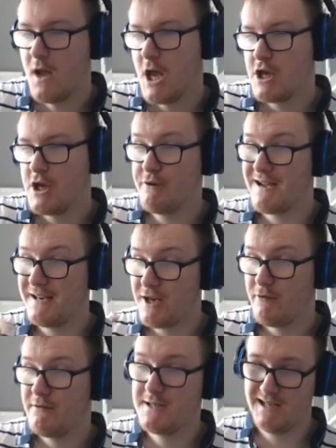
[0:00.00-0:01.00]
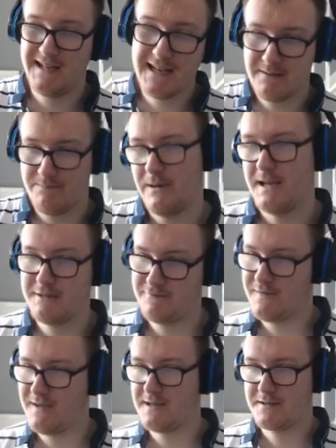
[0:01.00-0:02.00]
You can go into link plays
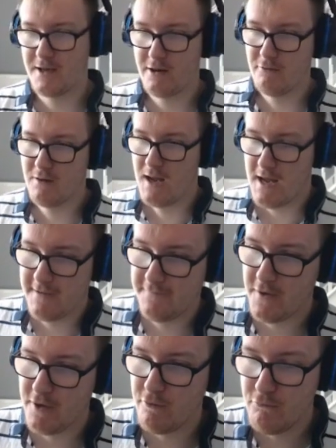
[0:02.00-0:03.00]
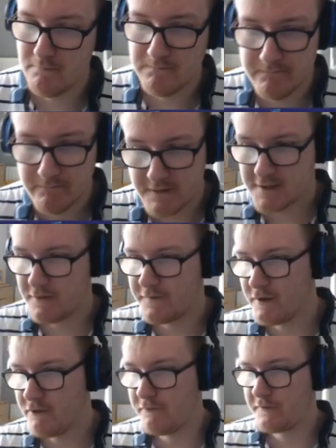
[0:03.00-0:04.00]
with that. So if you
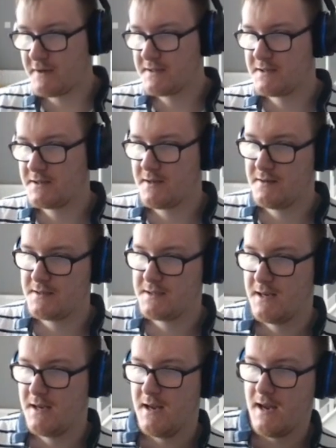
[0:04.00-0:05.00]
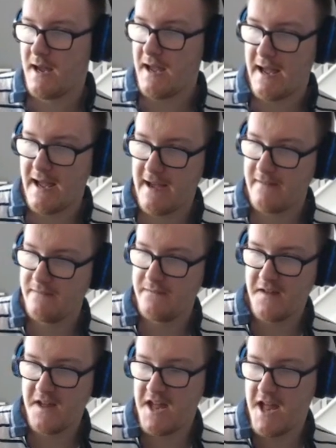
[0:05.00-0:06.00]
for instance
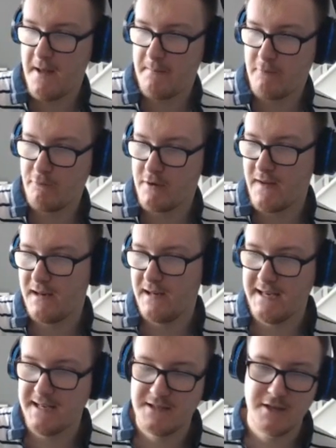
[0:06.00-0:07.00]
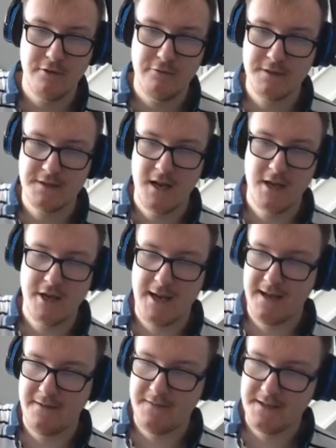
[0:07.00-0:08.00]
have one of our link 2s, you
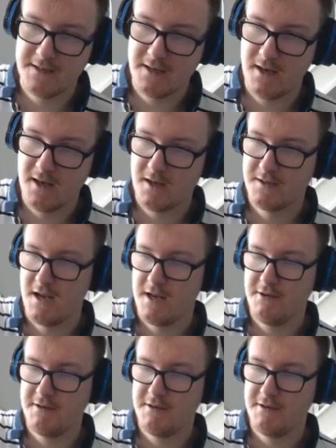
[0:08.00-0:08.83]
have this card, you